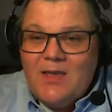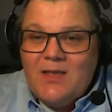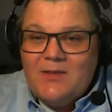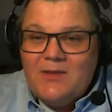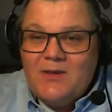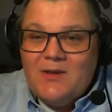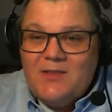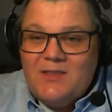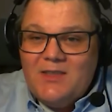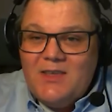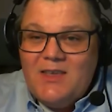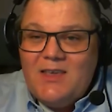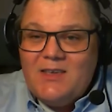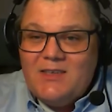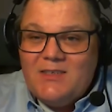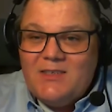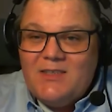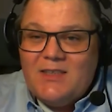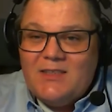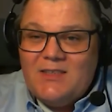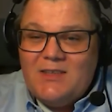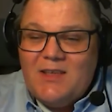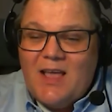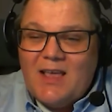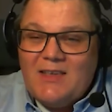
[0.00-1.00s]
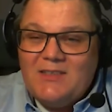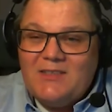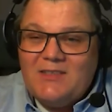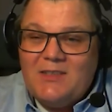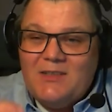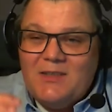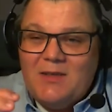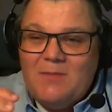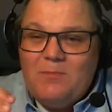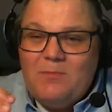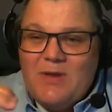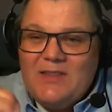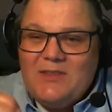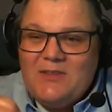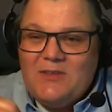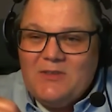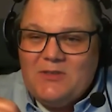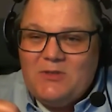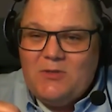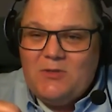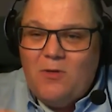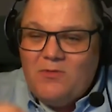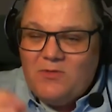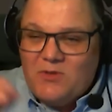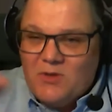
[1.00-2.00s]
The idea is that as the implant
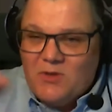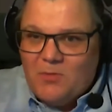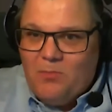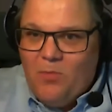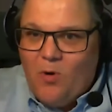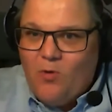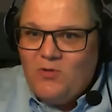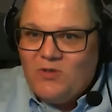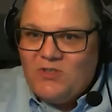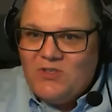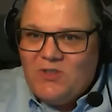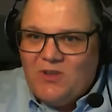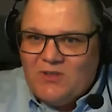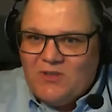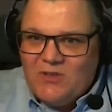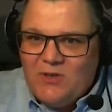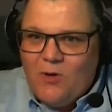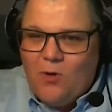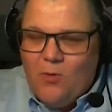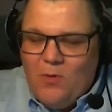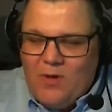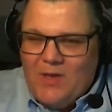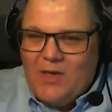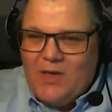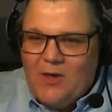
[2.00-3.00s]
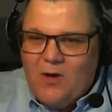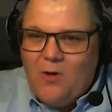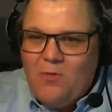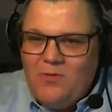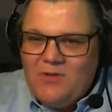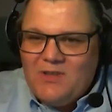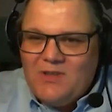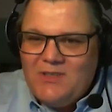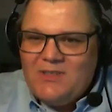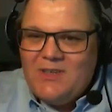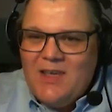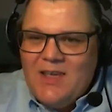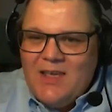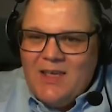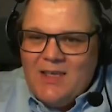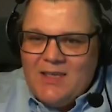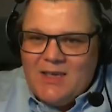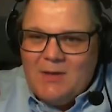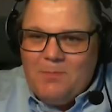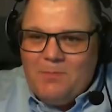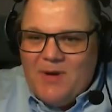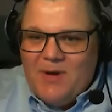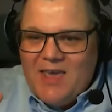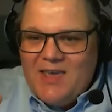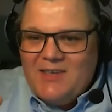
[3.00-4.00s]
dissolves, your bone starts growing around it,
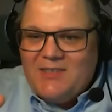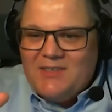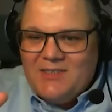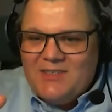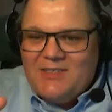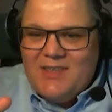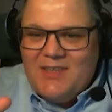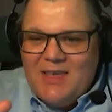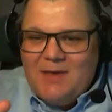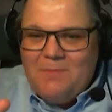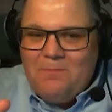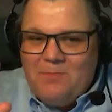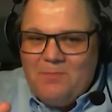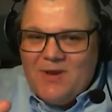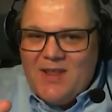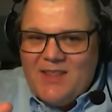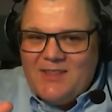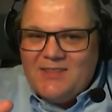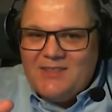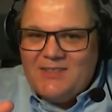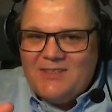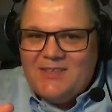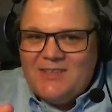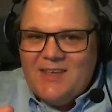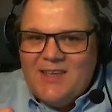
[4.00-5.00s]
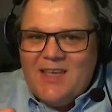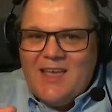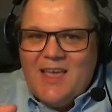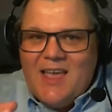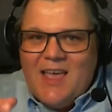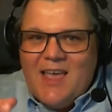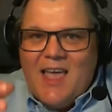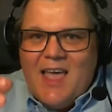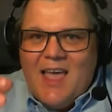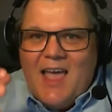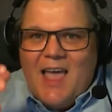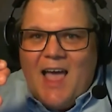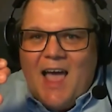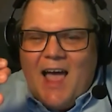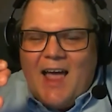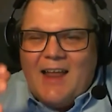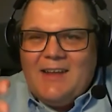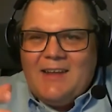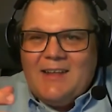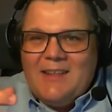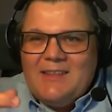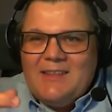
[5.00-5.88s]
replaces the implant, and